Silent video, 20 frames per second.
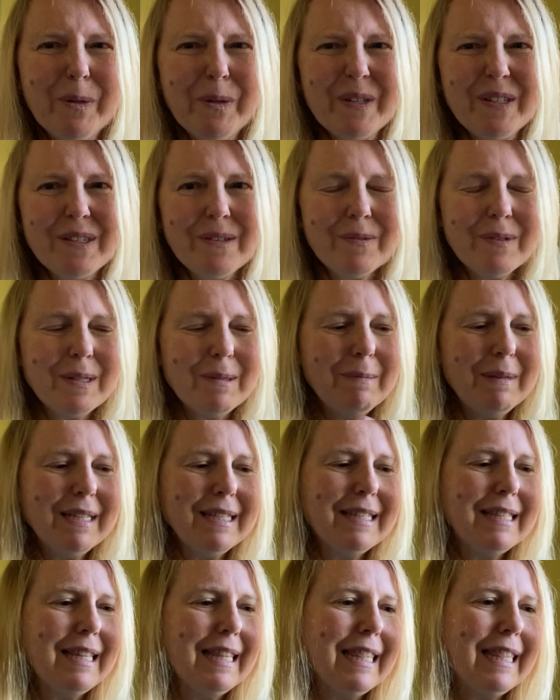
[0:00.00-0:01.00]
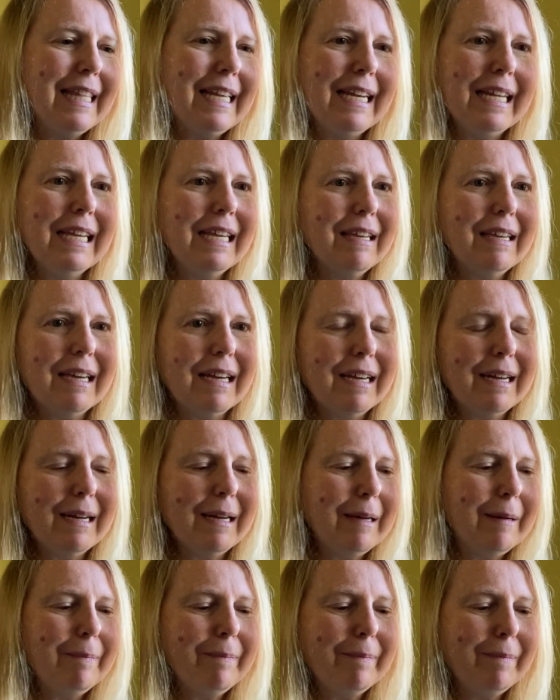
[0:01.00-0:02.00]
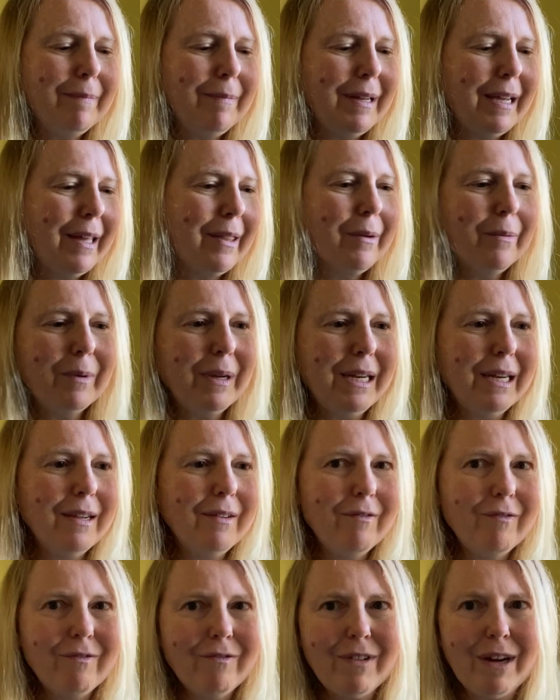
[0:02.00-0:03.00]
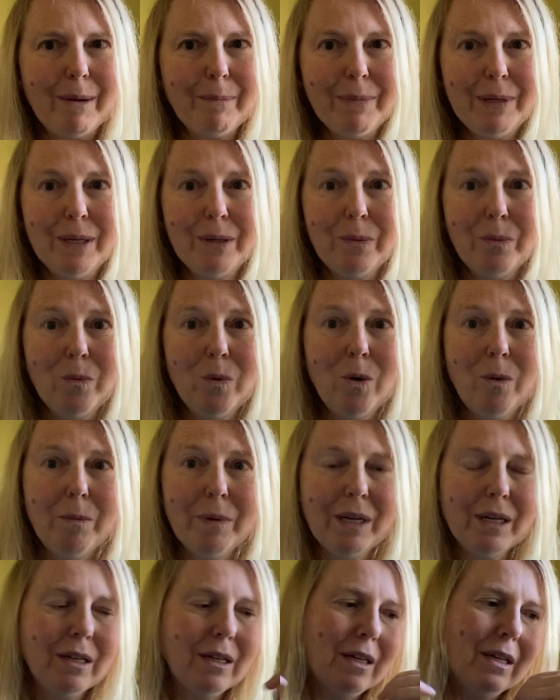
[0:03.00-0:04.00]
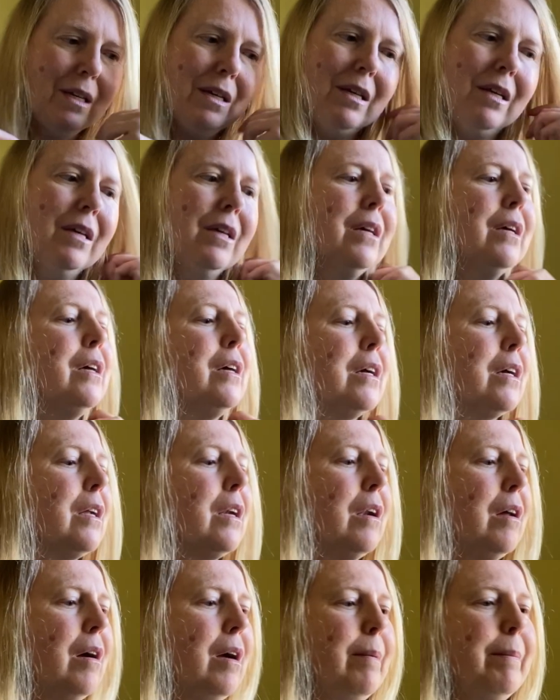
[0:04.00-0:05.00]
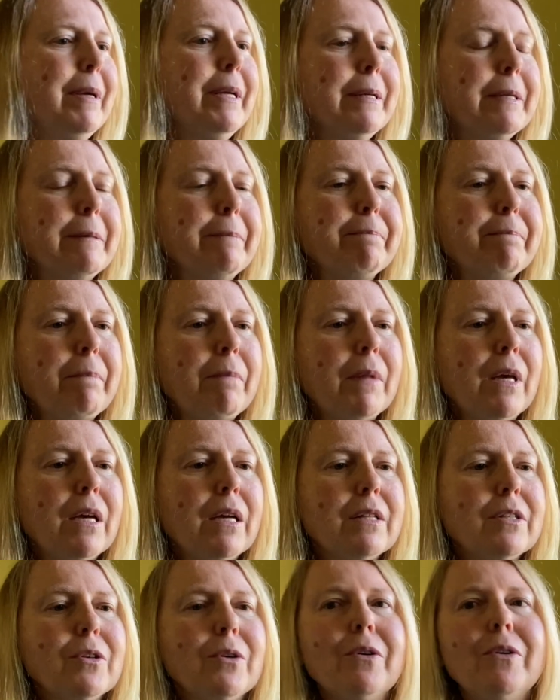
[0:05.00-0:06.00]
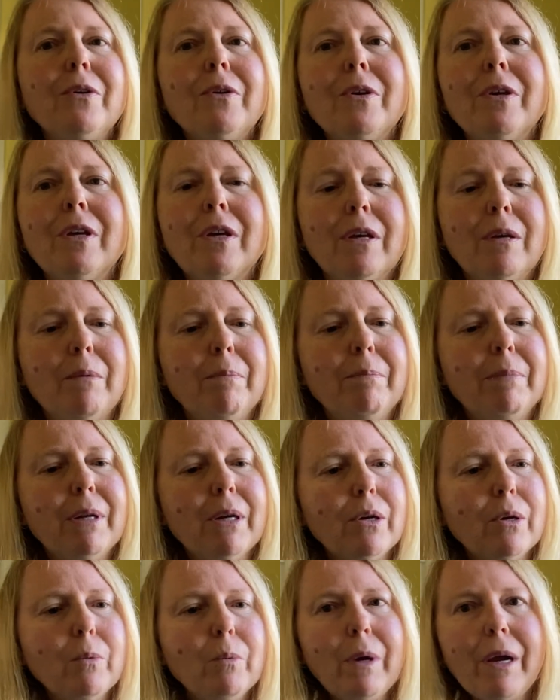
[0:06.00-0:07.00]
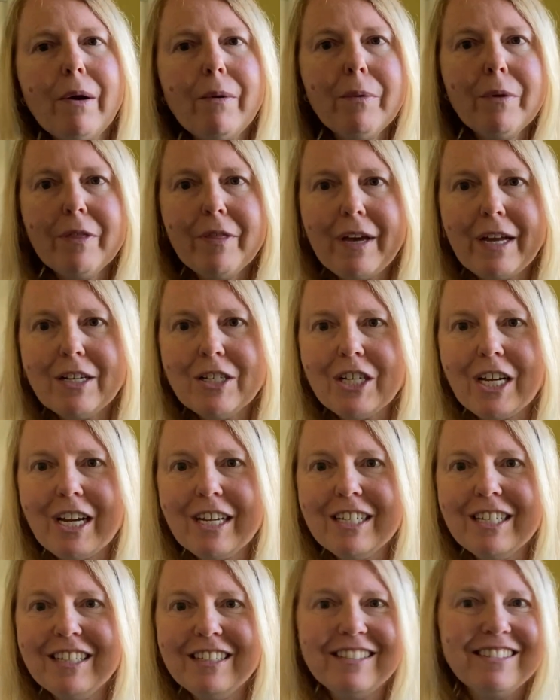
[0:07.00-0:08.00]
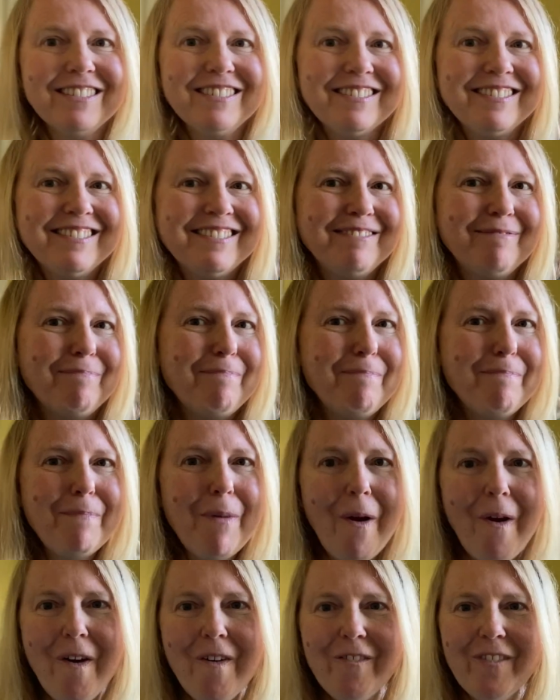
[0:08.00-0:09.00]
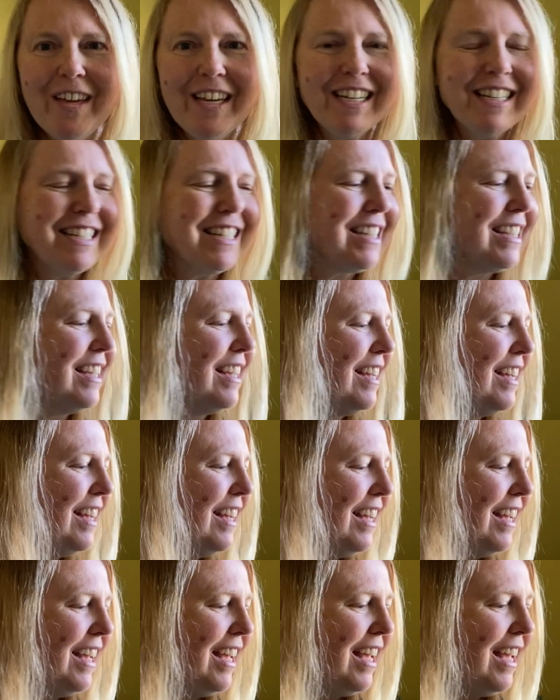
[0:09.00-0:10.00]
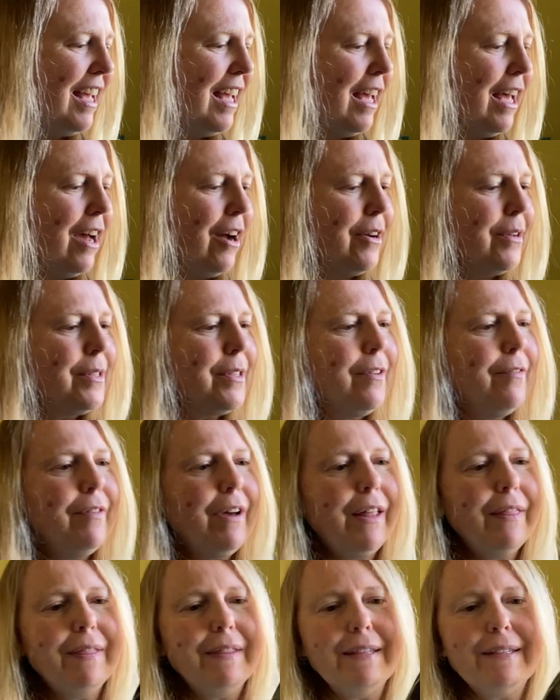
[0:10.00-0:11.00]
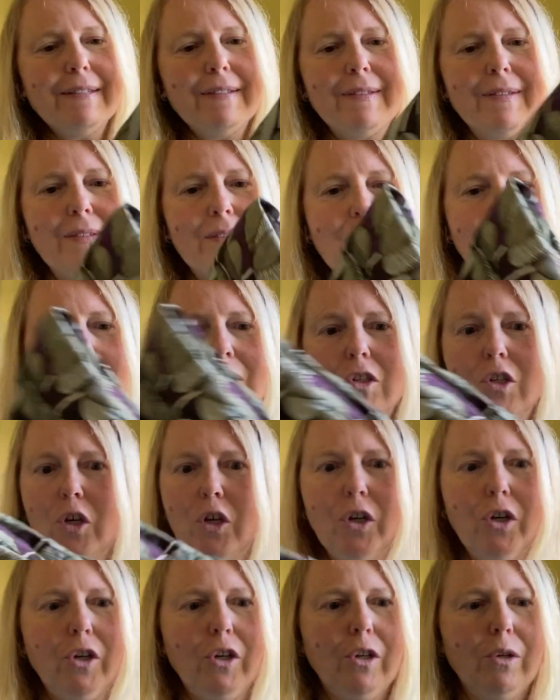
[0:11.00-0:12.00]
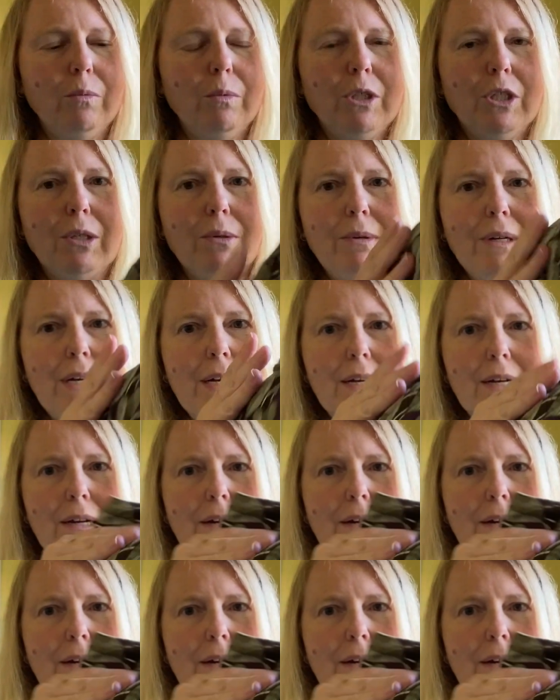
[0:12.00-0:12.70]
because it was a bit synthetic now that we live up in a warmer climate, and so, but I could wear it with that jacket. Perfect. I also found this skirt, which I really